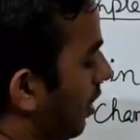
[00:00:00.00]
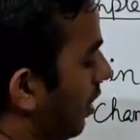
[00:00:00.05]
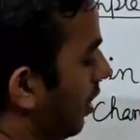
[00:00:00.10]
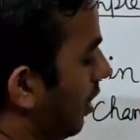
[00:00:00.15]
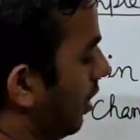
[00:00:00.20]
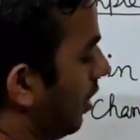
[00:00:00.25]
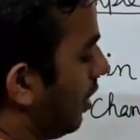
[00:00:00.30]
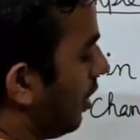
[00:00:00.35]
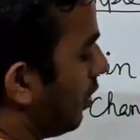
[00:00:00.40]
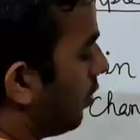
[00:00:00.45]

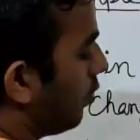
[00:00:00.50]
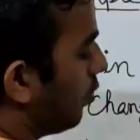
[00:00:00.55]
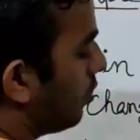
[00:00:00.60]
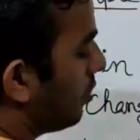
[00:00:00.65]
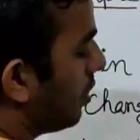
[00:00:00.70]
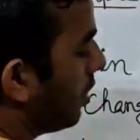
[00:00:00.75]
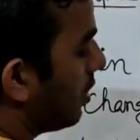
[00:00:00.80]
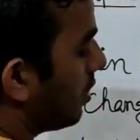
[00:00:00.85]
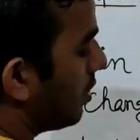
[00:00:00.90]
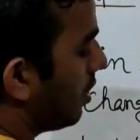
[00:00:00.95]

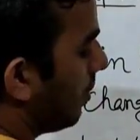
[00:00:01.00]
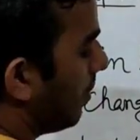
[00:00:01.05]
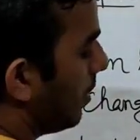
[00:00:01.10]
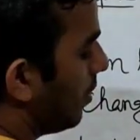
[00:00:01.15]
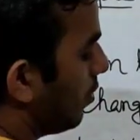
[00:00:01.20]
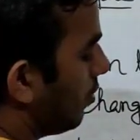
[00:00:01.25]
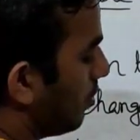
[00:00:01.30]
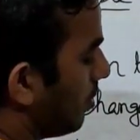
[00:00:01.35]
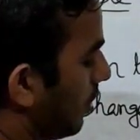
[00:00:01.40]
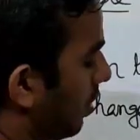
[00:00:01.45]
2s are
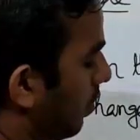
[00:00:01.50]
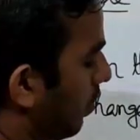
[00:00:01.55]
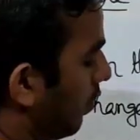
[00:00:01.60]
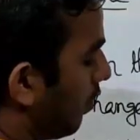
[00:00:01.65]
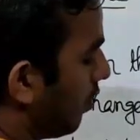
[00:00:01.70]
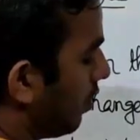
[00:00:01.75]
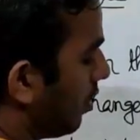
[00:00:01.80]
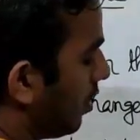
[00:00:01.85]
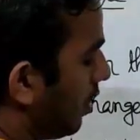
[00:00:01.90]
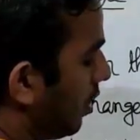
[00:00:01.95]
7 2s are
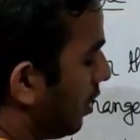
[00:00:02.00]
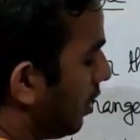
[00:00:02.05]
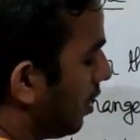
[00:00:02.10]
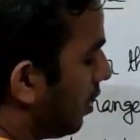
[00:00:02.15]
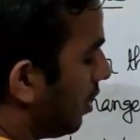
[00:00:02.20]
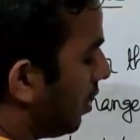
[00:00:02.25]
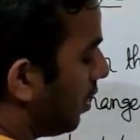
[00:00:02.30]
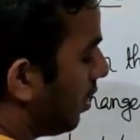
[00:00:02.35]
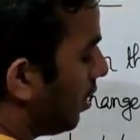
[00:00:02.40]
14,